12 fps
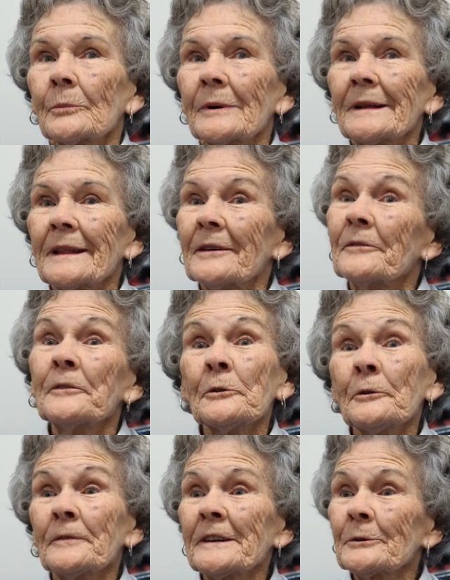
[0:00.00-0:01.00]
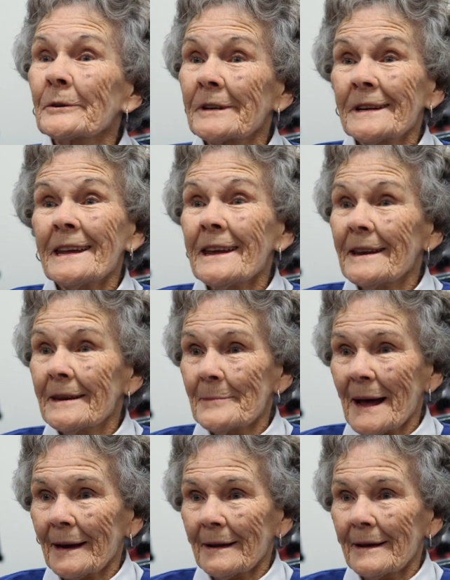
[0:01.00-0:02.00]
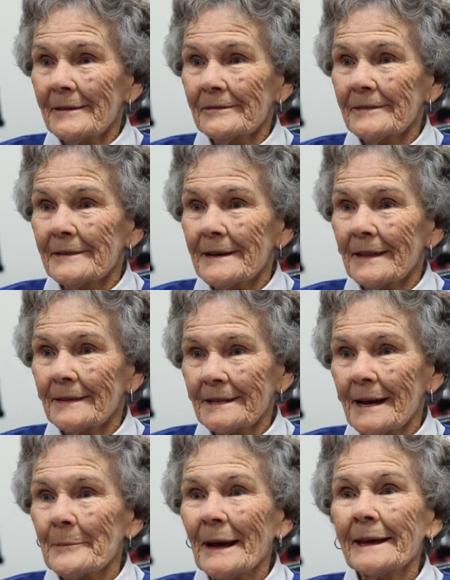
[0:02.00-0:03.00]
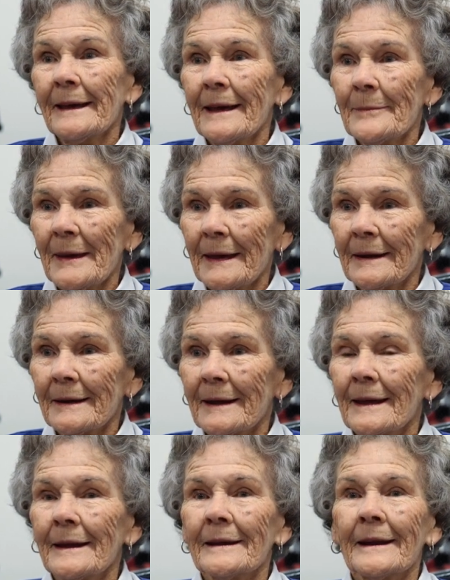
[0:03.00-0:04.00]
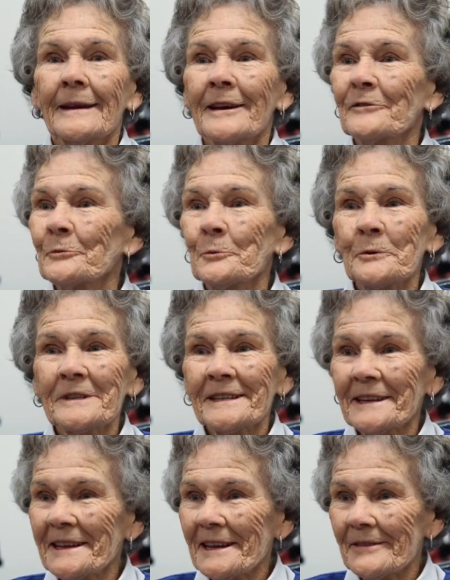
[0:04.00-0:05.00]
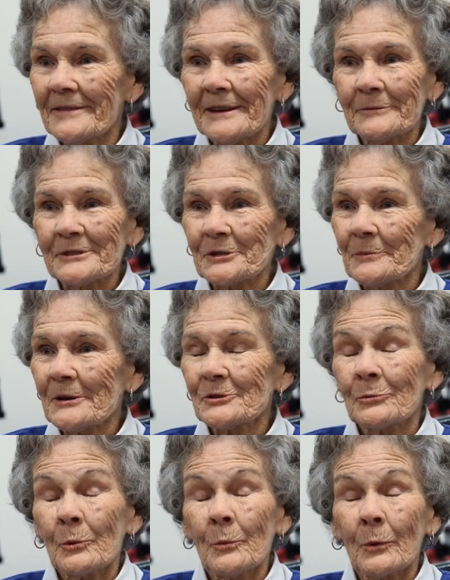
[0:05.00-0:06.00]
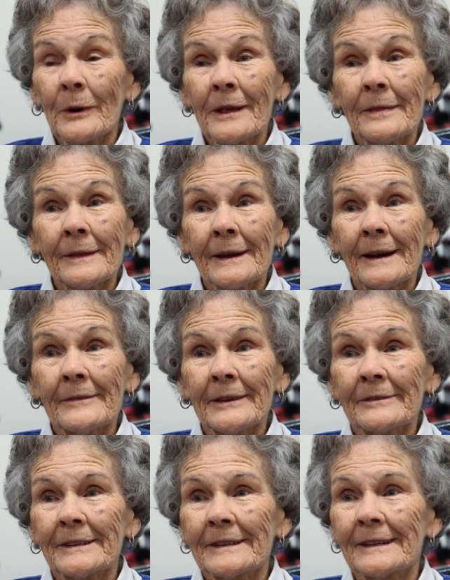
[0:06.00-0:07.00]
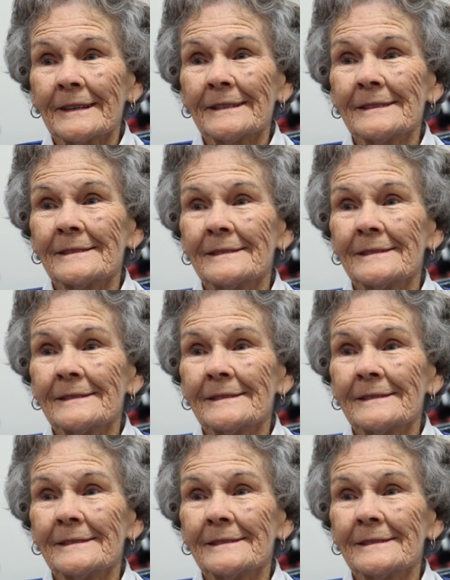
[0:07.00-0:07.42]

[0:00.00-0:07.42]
Well, it fulfilled a need in my life at the time I came in, and I never wanted to leave. It was the most rewarding thing I've ever done.